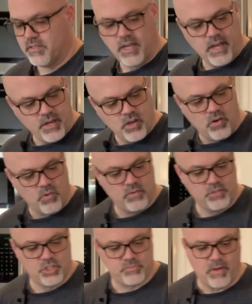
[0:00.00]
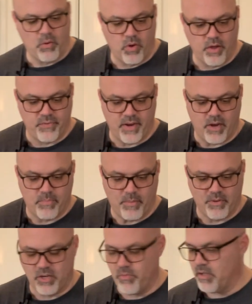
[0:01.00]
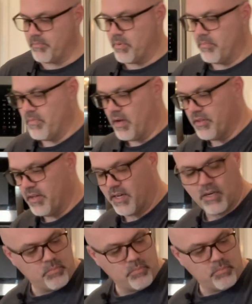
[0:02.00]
I know just my wife and I are probably going to want onion on our